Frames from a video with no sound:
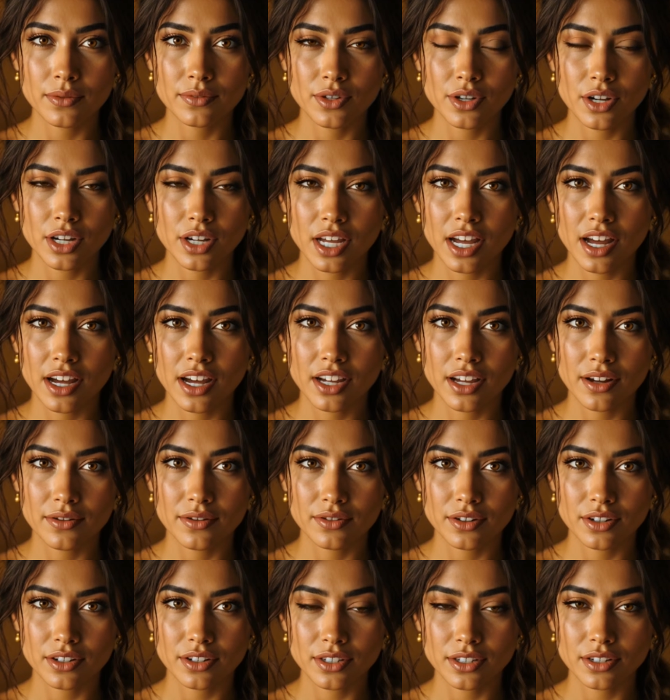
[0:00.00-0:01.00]
your
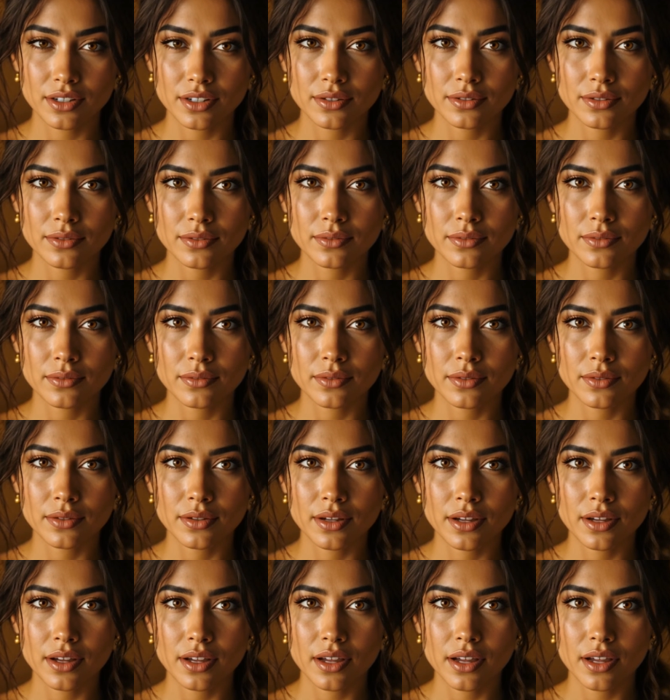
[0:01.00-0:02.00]
caregivers,
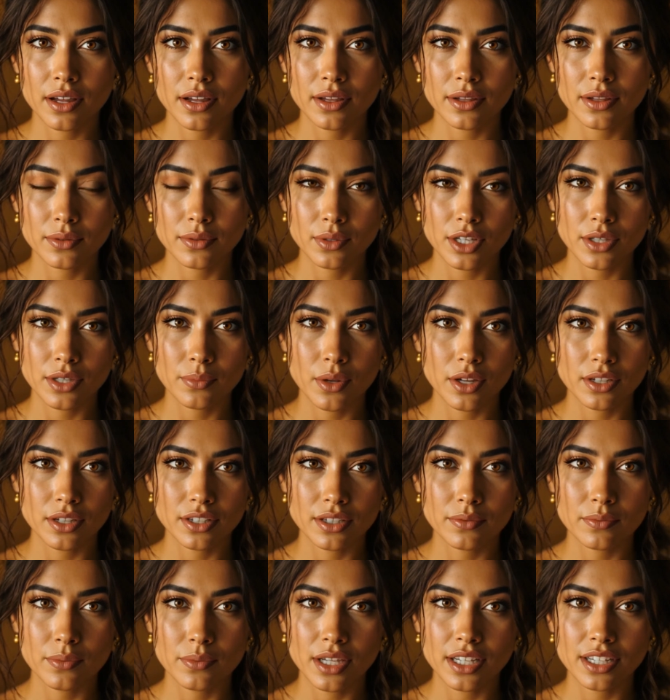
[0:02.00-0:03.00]
the
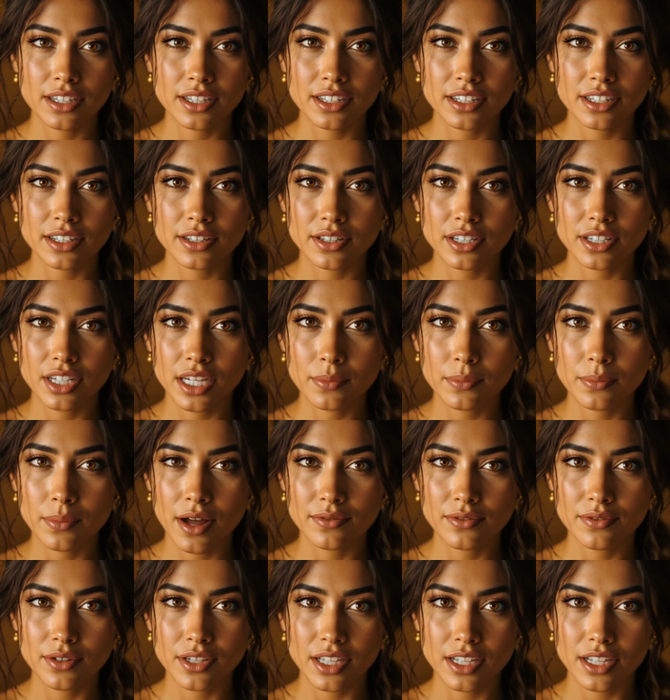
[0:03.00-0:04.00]
responsibility to keep
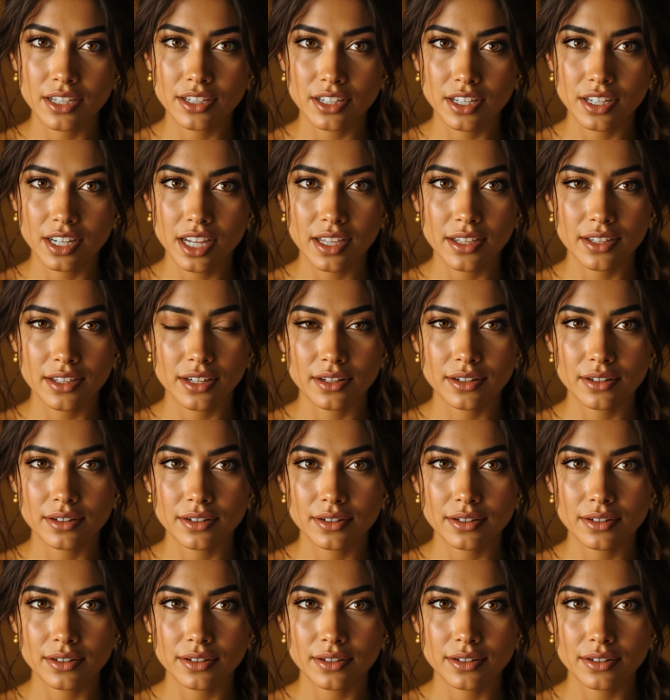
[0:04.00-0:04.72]
everything together.